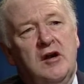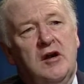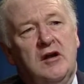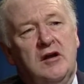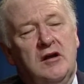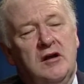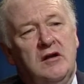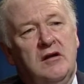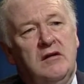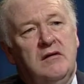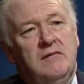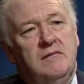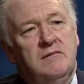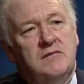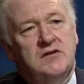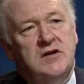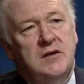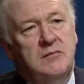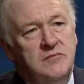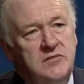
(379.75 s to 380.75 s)

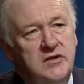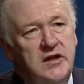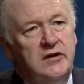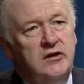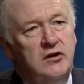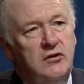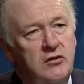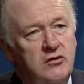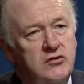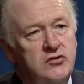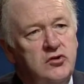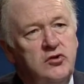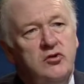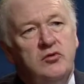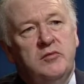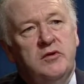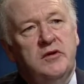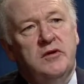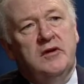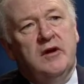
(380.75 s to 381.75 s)
some
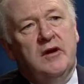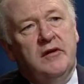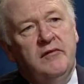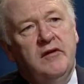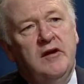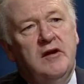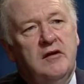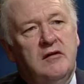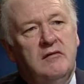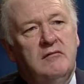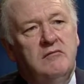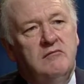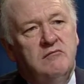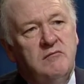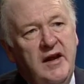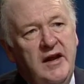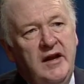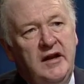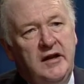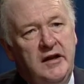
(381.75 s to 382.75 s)
technological, but I think
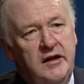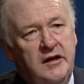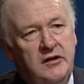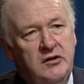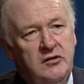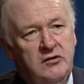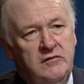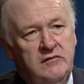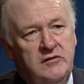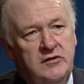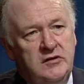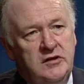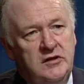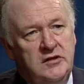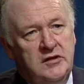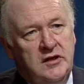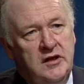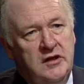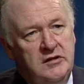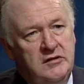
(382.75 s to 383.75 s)
mainly in the
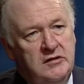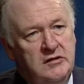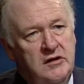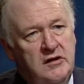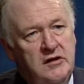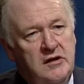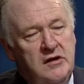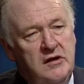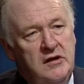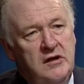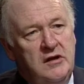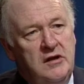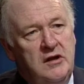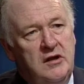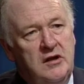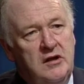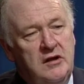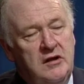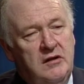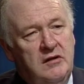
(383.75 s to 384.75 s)
university's case
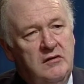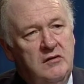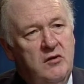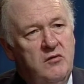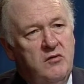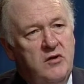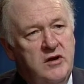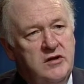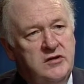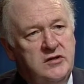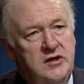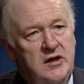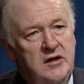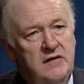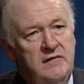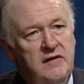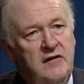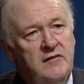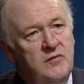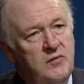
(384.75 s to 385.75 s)
arising out
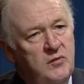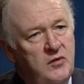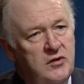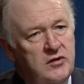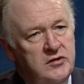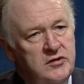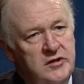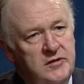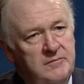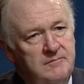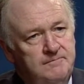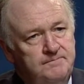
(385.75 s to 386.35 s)
of government policy.